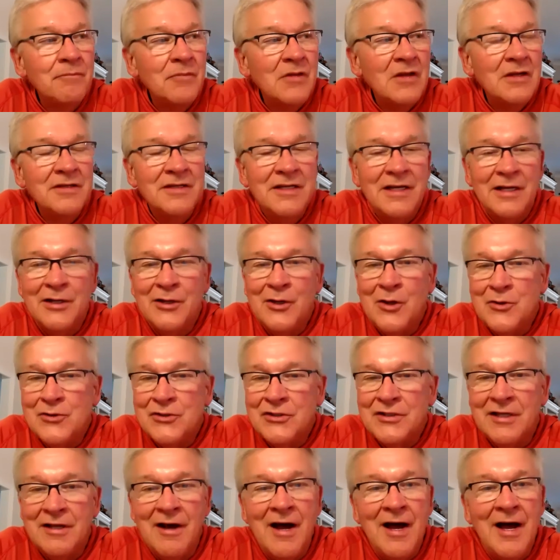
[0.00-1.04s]
get close to
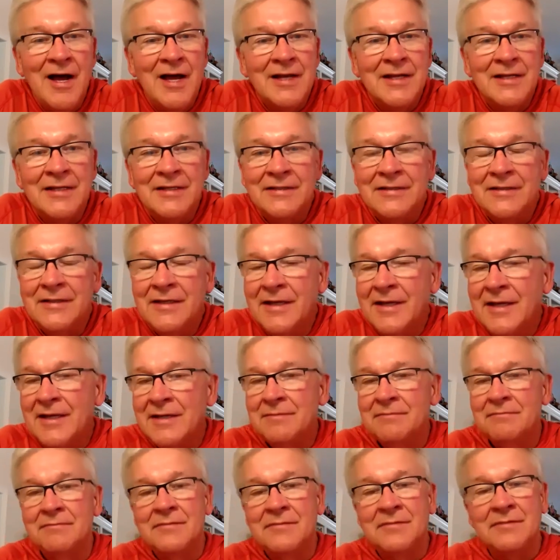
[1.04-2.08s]
God and
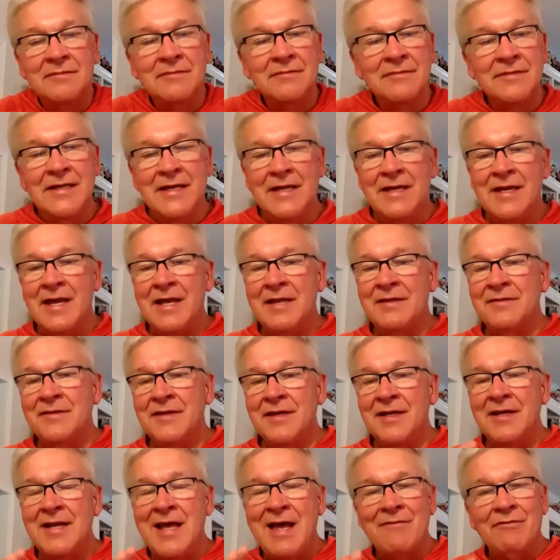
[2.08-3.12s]

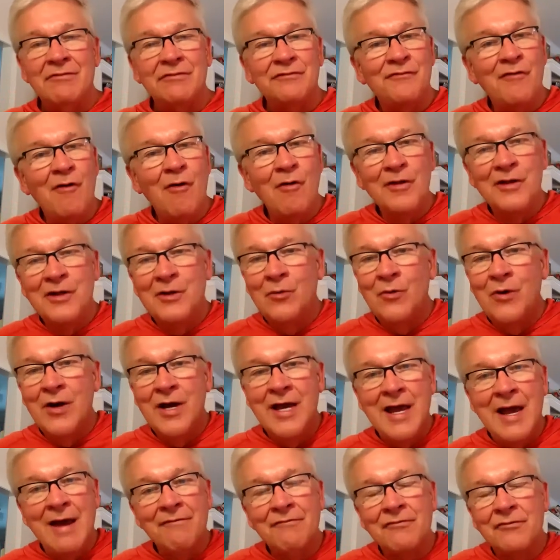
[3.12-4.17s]
then have a falling away
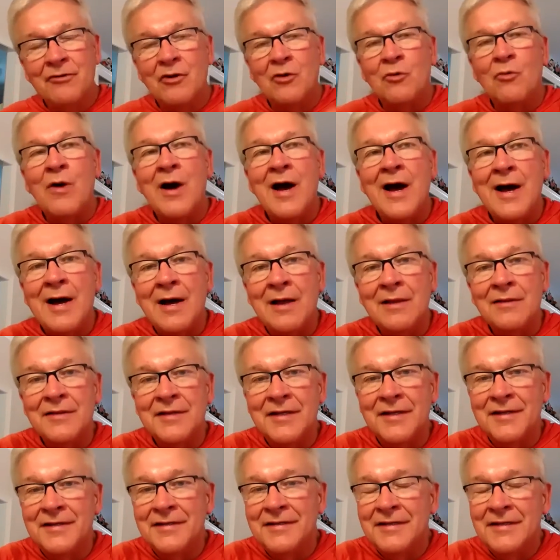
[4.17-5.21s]
after a while,
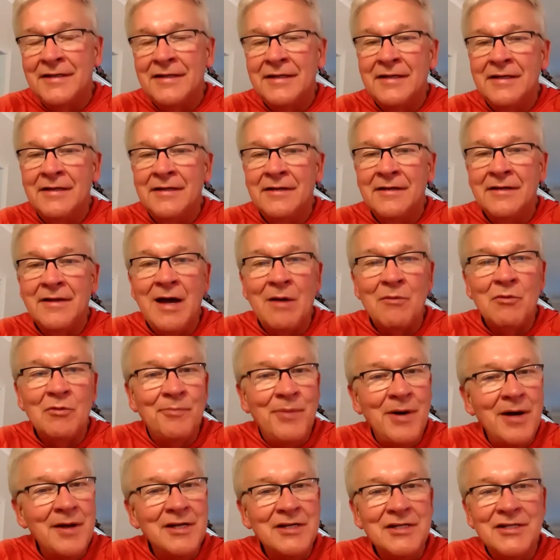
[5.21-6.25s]
and God would
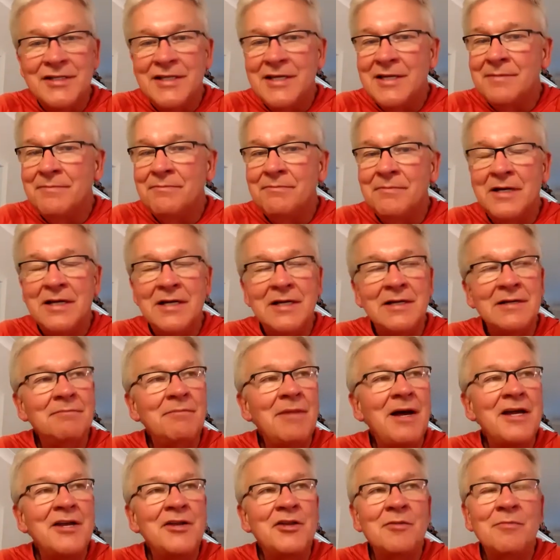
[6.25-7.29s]
punish them
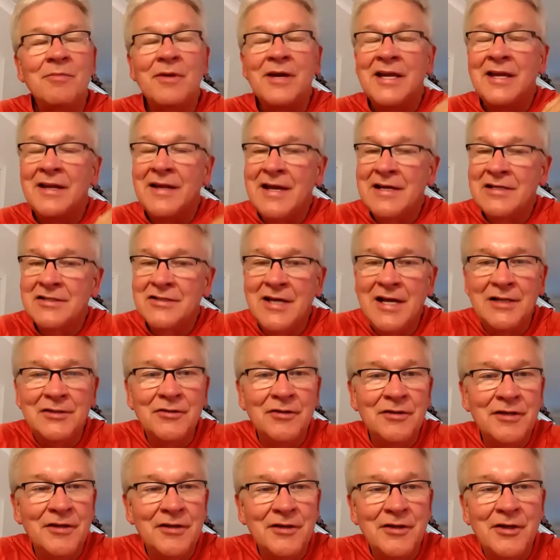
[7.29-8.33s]
by being exiled to
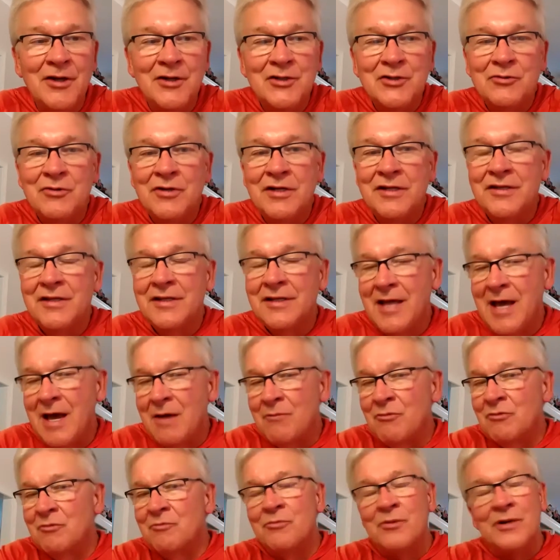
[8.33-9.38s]
another country, and then God
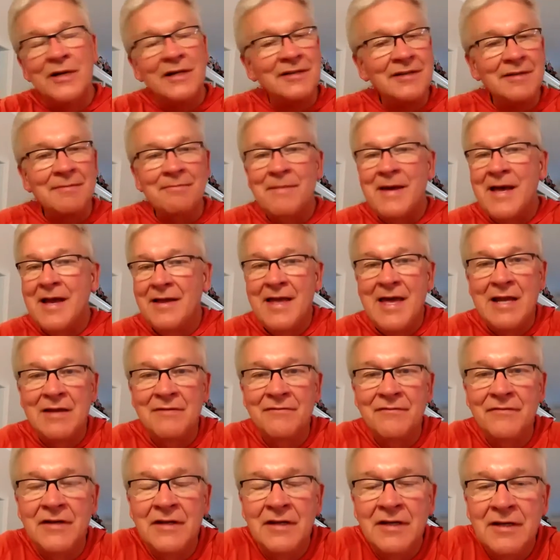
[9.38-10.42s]
would bring them back out of
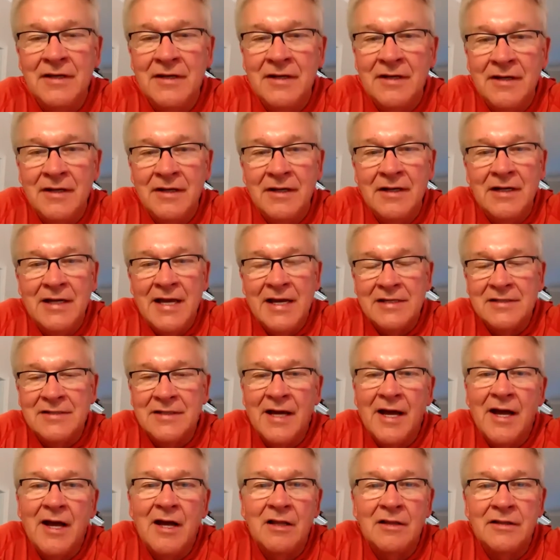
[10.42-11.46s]

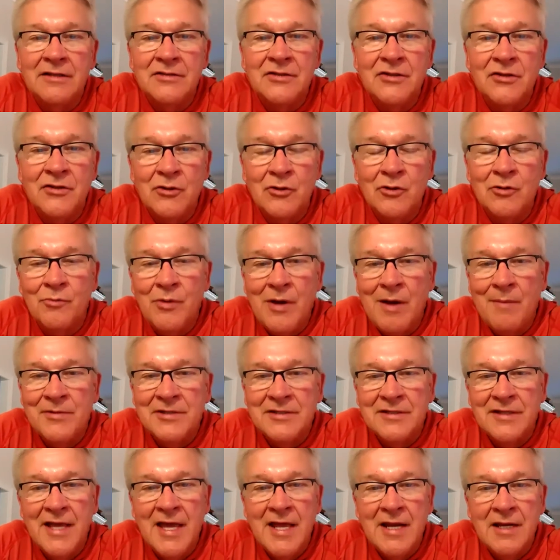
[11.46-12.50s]
exile into their own
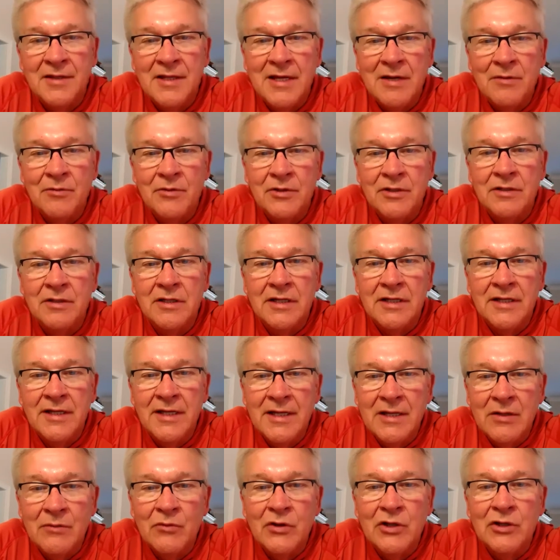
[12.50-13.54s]
promised land, and they would
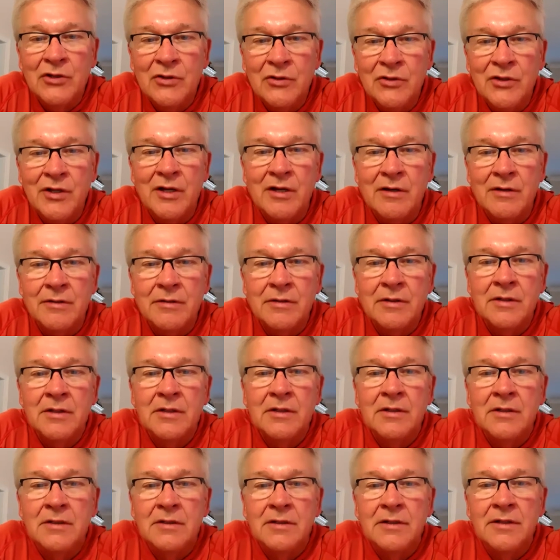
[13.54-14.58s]
again renew their
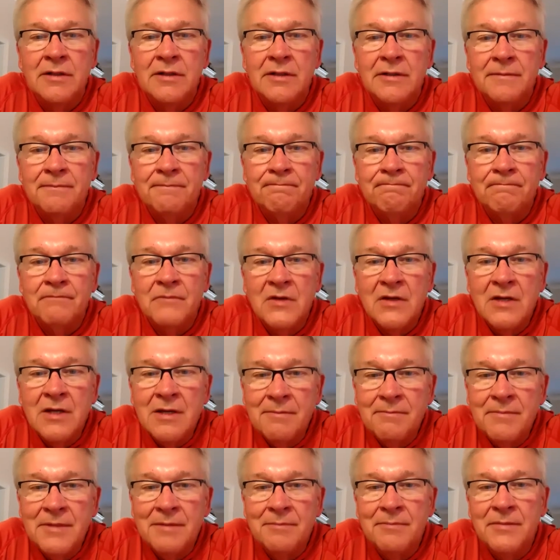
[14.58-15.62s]

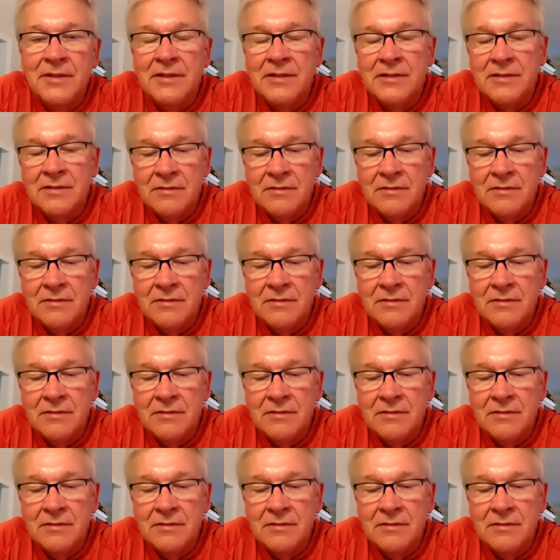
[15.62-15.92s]
commitment